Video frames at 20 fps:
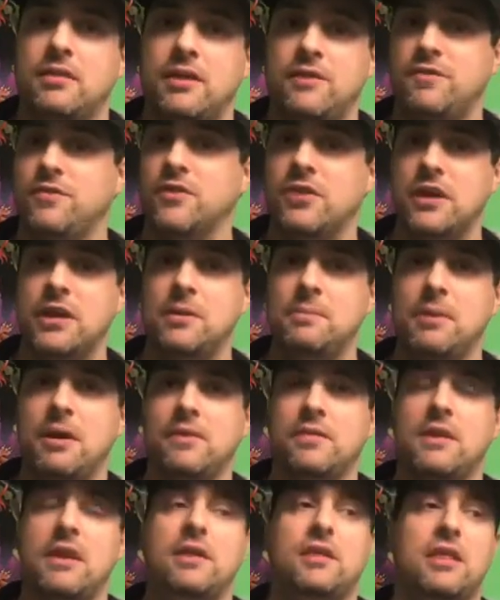They forget
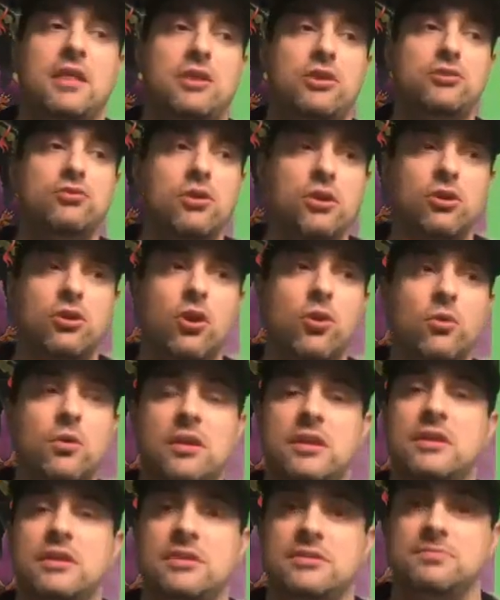about that you can go
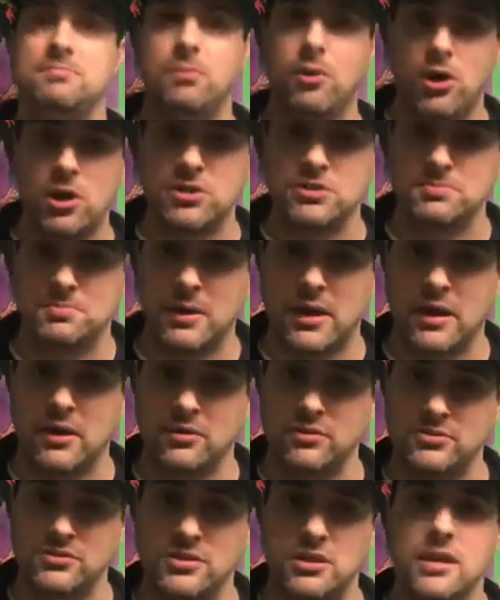into these boss
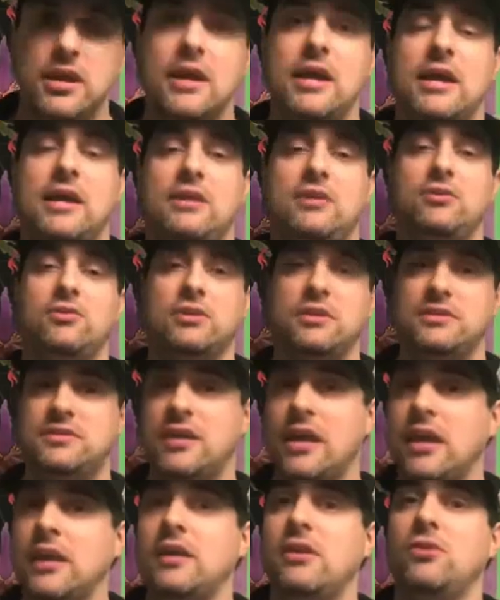battles and you can
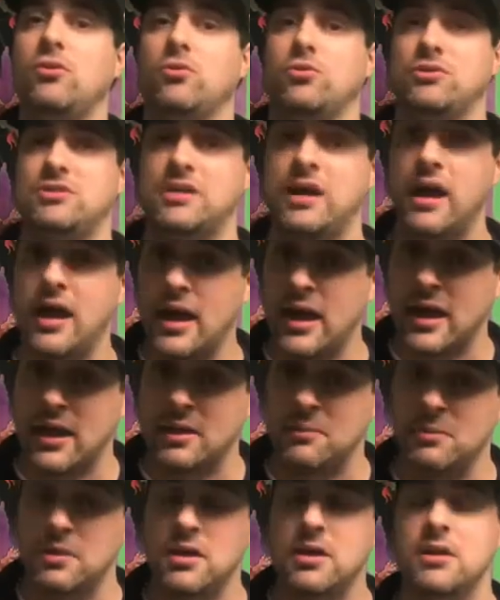take your
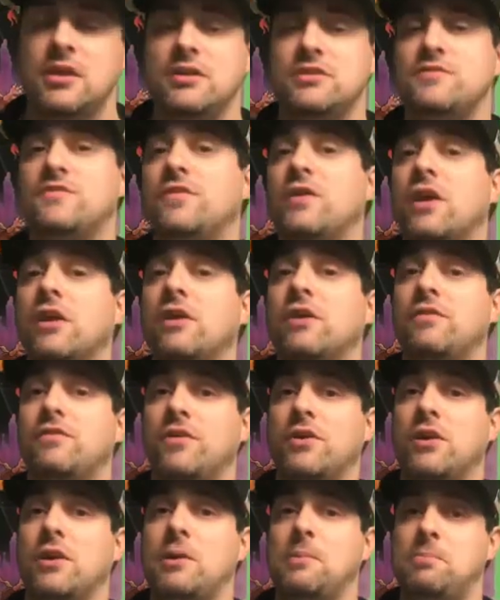time. It's very,
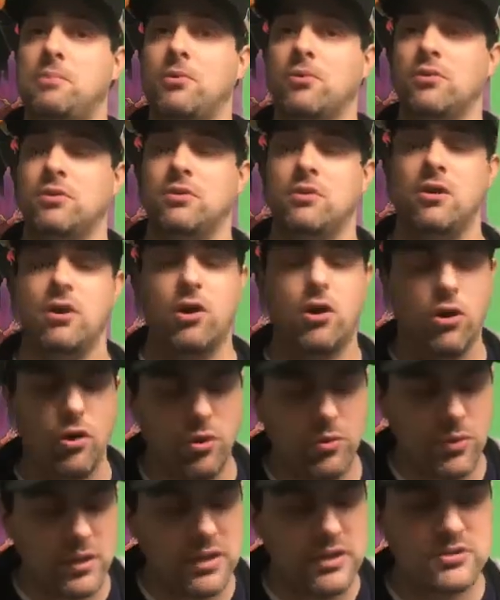very important.
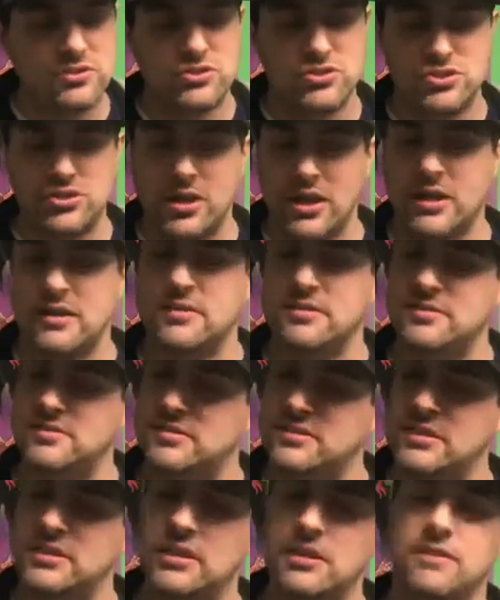Always check to
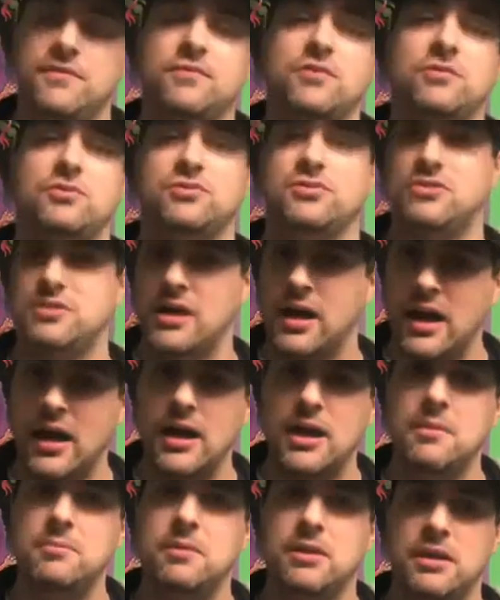see if there's
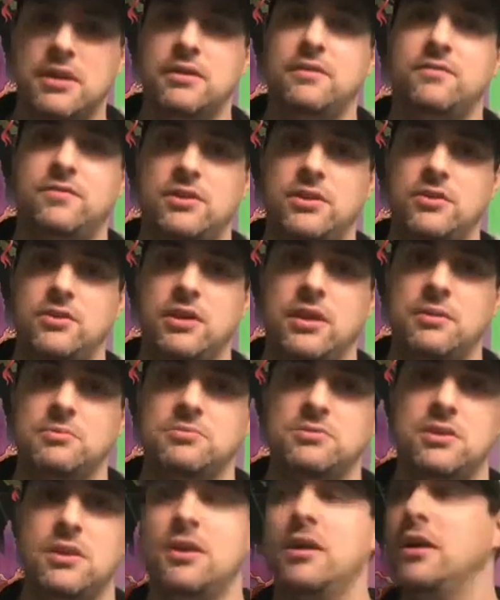time in video
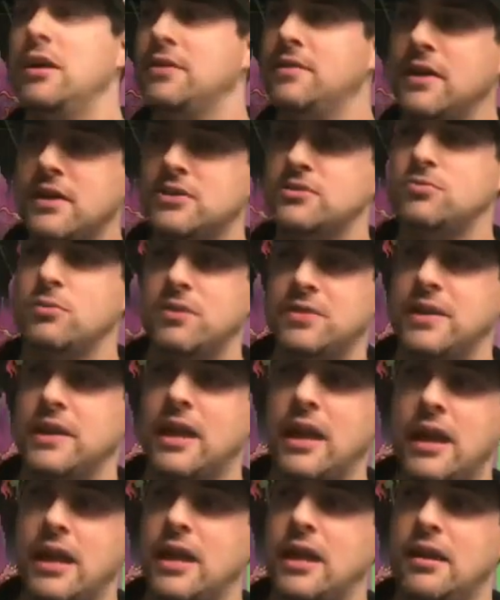games. That is one
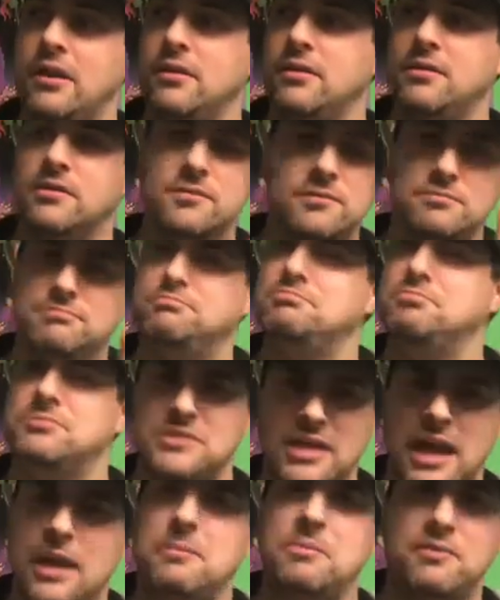thing I hate.
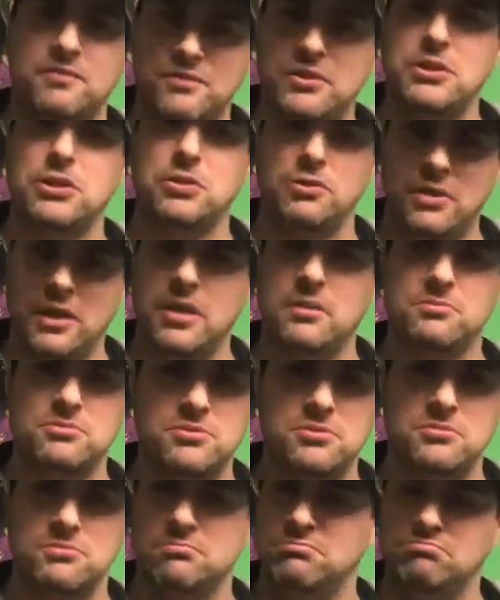Time in video games.